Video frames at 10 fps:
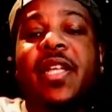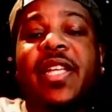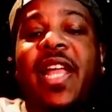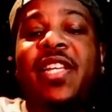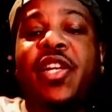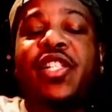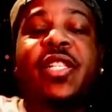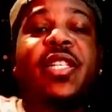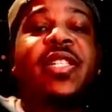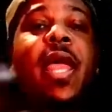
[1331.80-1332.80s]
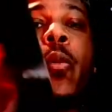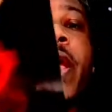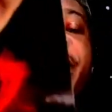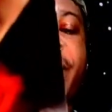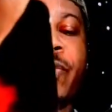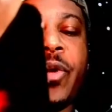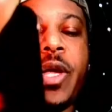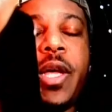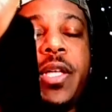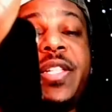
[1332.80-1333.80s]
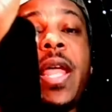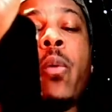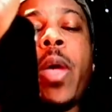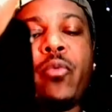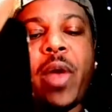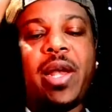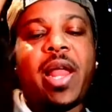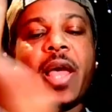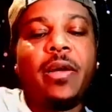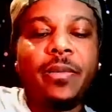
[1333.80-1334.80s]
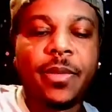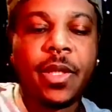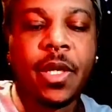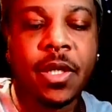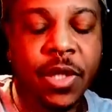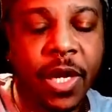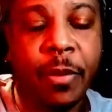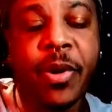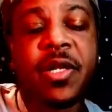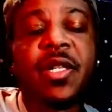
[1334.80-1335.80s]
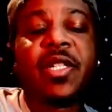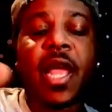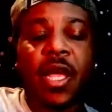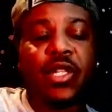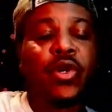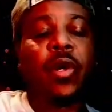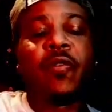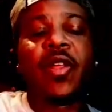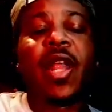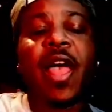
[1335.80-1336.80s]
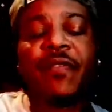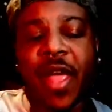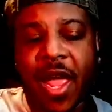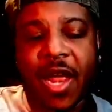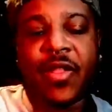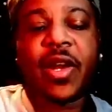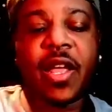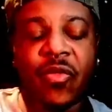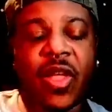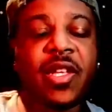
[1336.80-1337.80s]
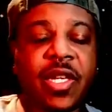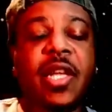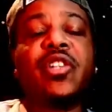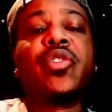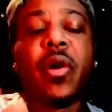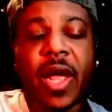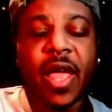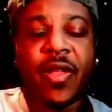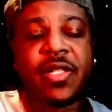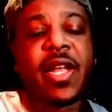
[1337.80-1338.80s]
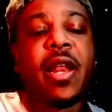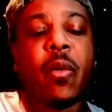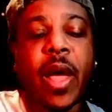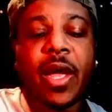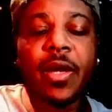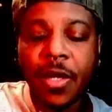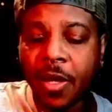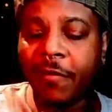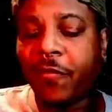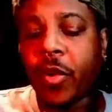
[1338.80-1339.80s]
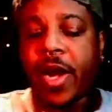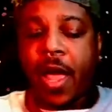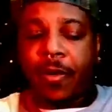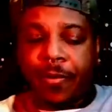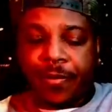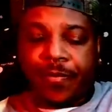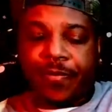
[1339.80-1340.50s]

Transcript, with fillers: it's easier just to stay away from uh, stay away right now. So your person's taking control over their life, and they're getting things in control, and they're staying away for now.